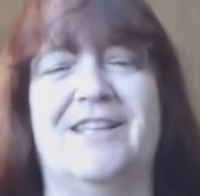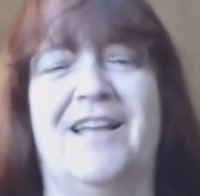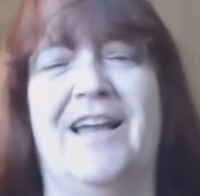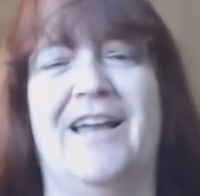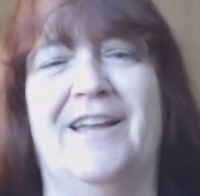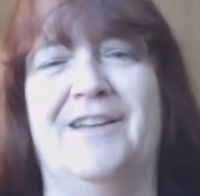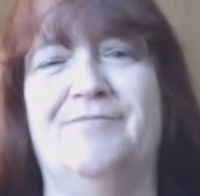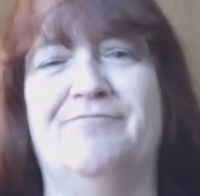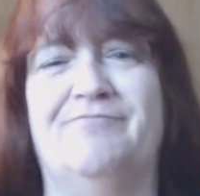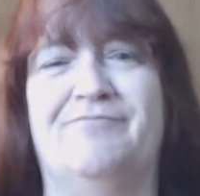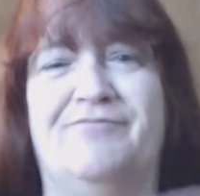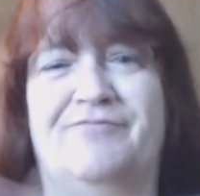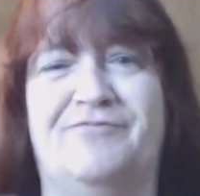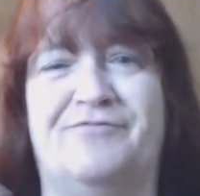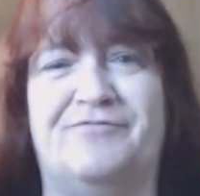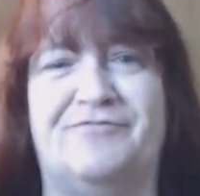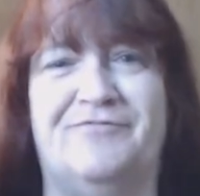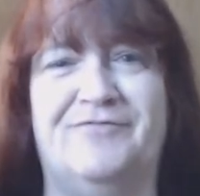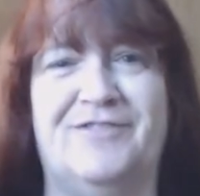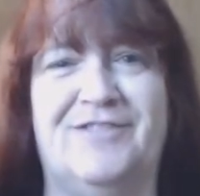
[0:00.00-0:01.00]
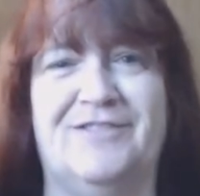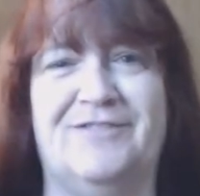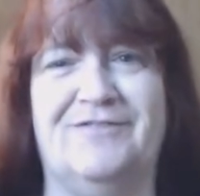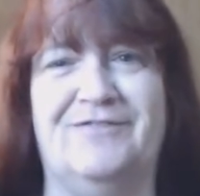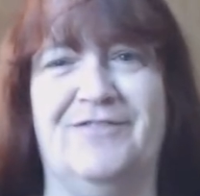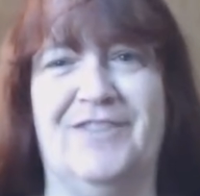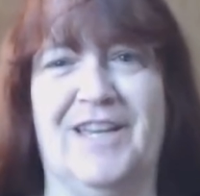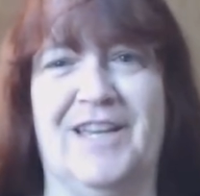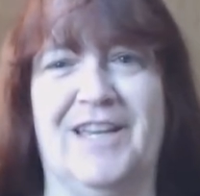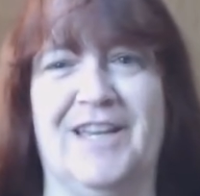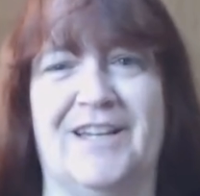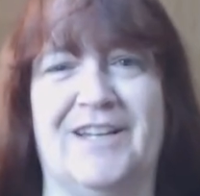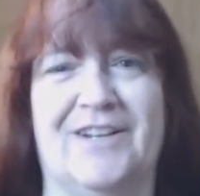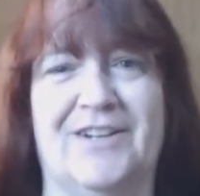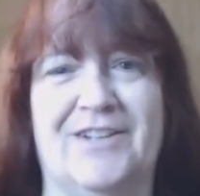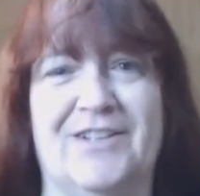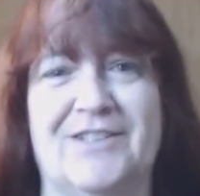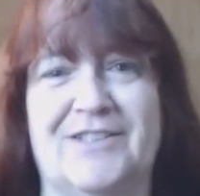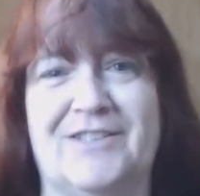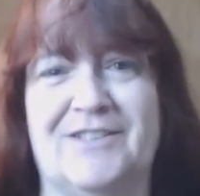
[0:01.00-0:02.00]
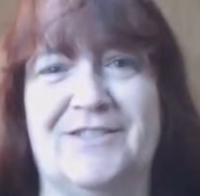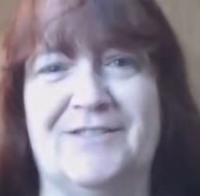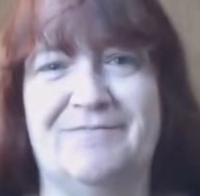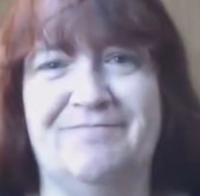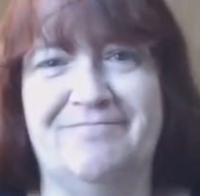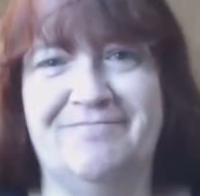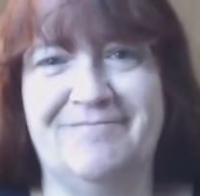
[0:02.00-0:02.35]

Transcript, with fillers: like vehicles